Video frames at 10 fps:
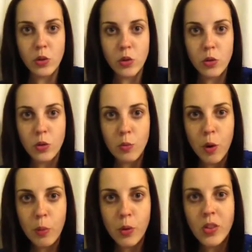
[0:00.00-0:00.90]
2
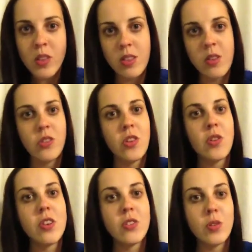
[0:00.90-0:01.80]
more books in this
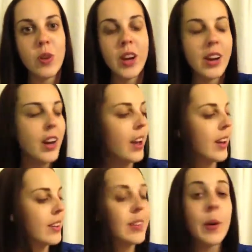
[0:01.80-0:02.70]
series to read.
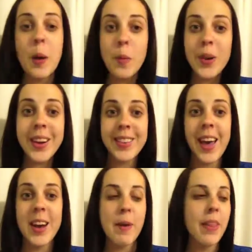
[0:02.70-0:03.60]
So I'm pretty
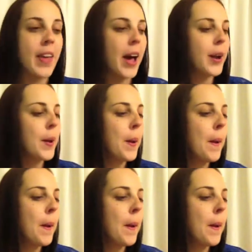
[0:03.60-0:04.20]
excited about that.